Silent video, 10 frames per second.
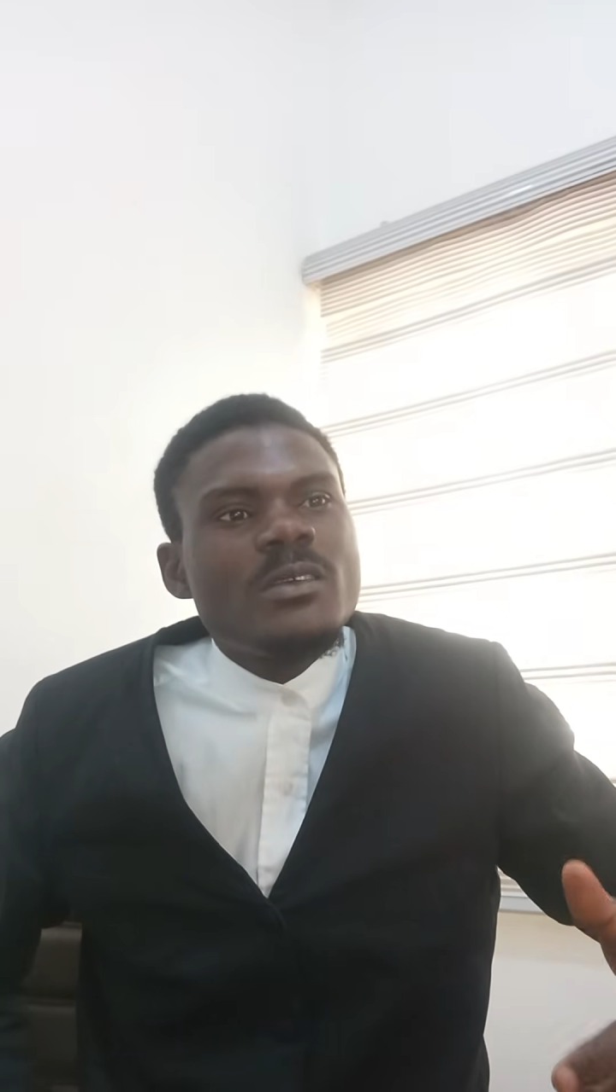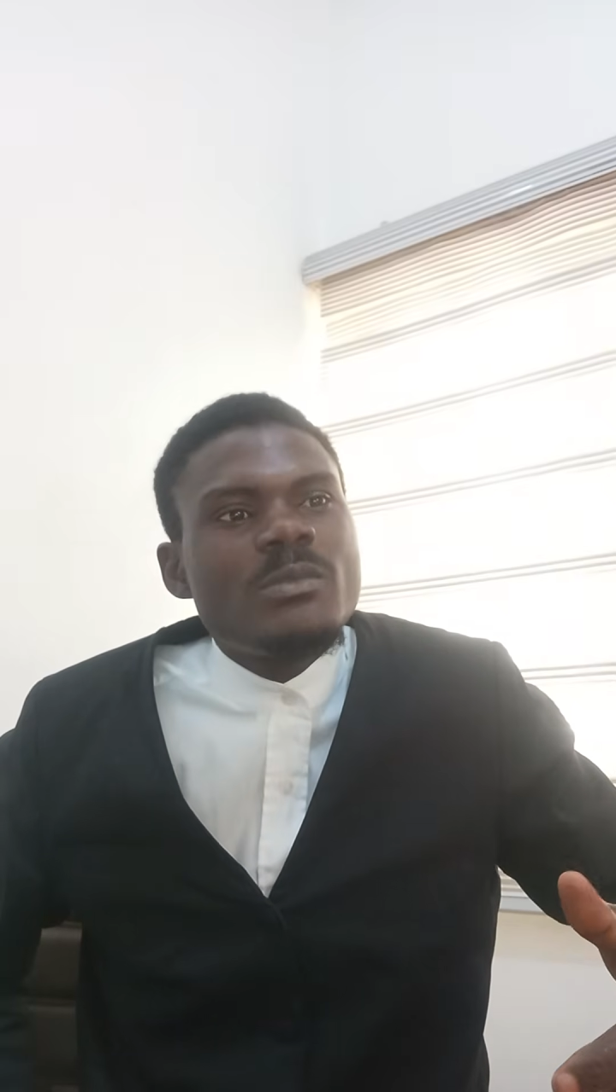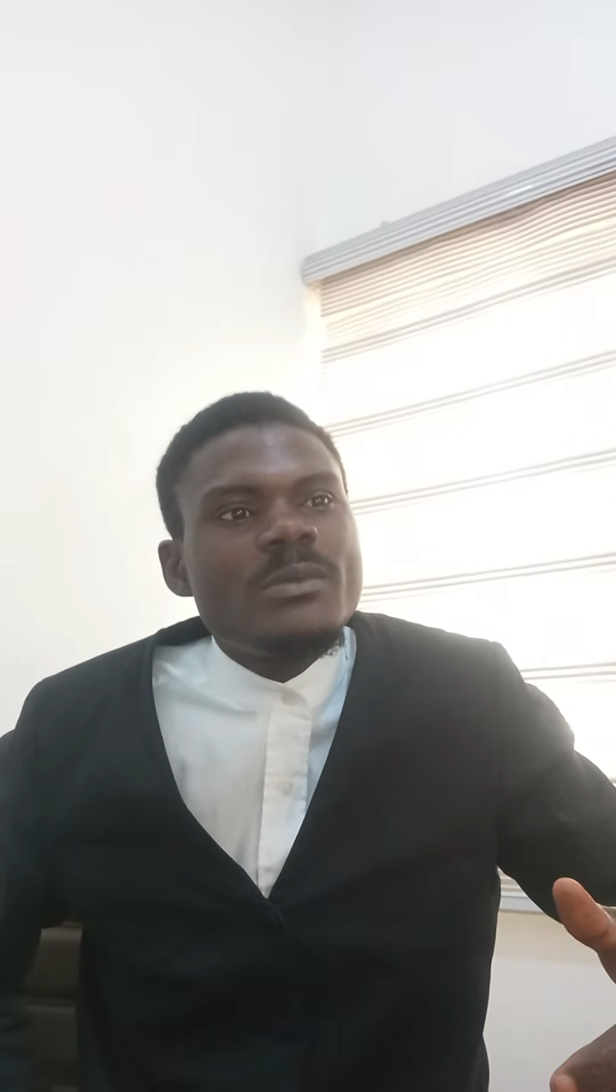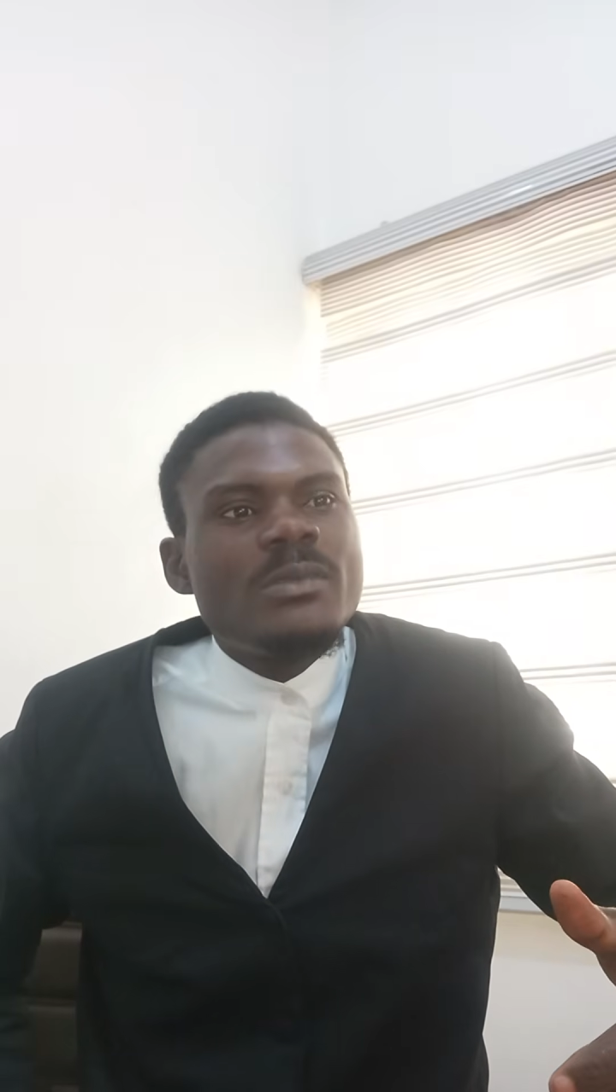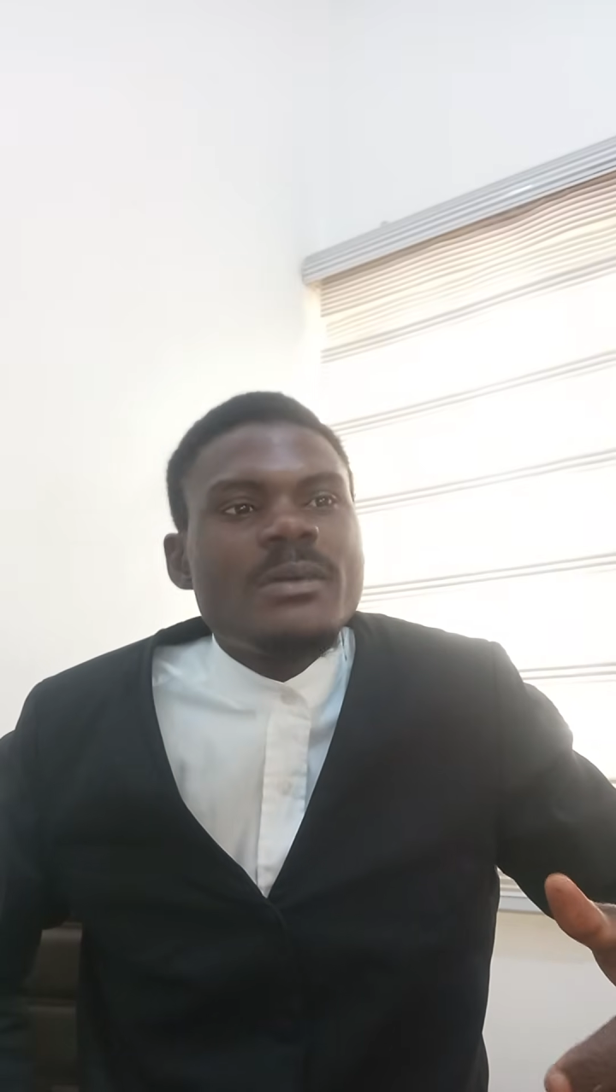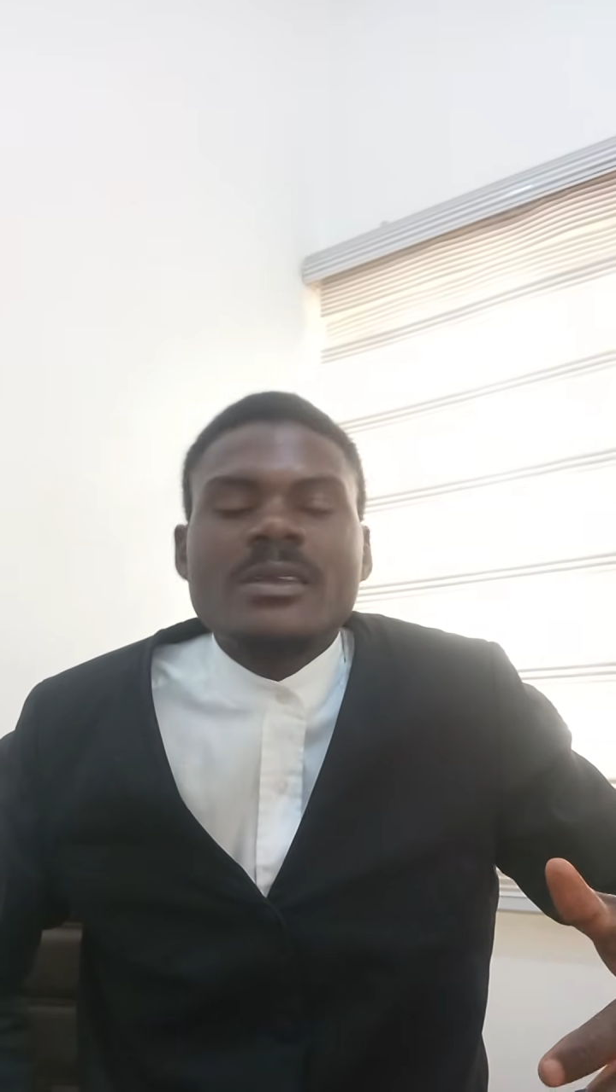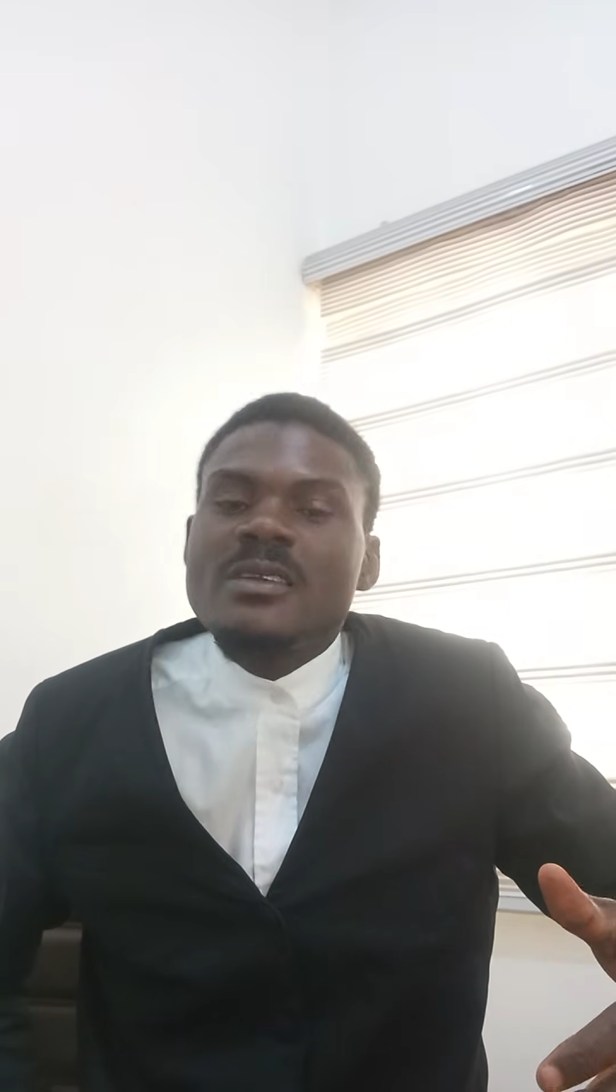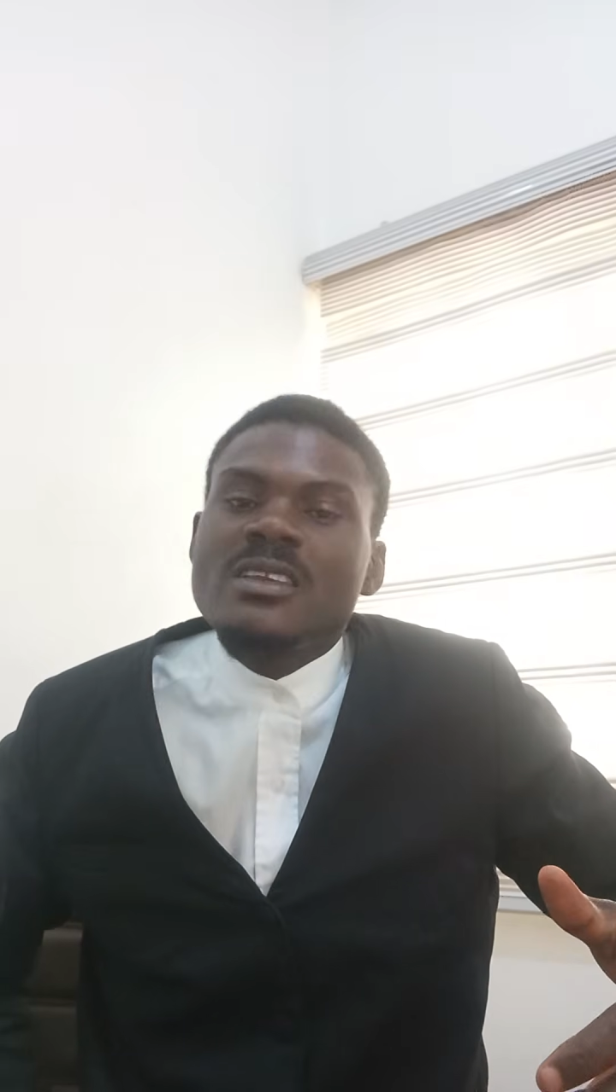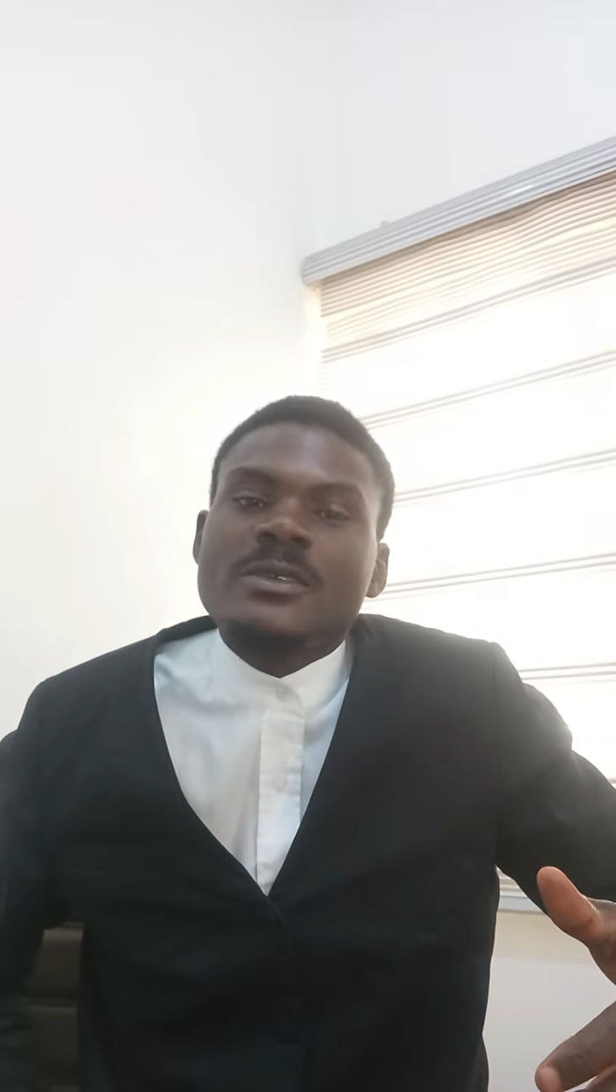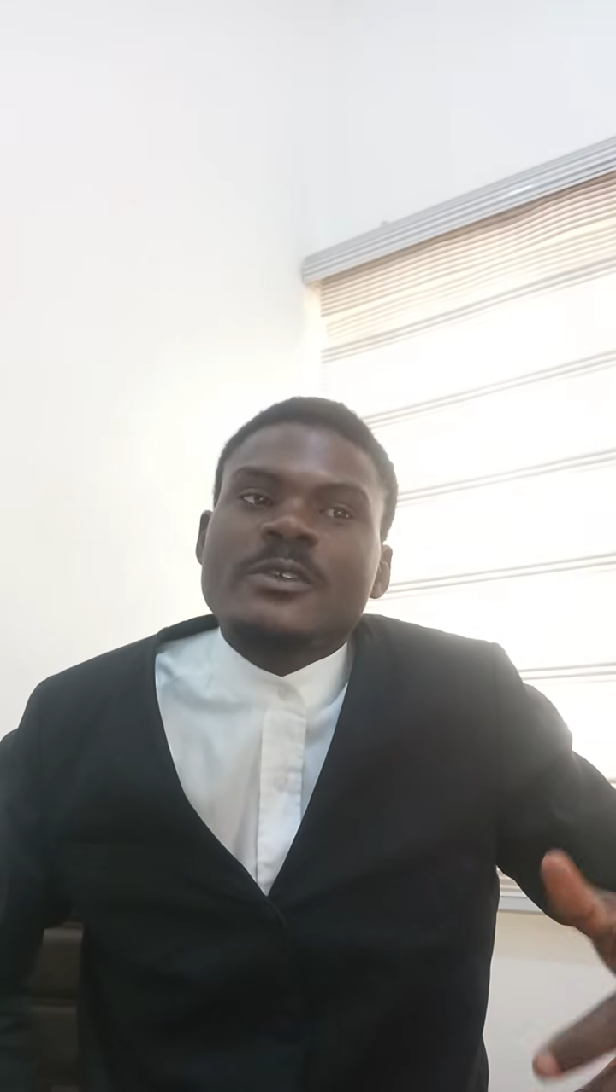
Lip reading: But maybe it's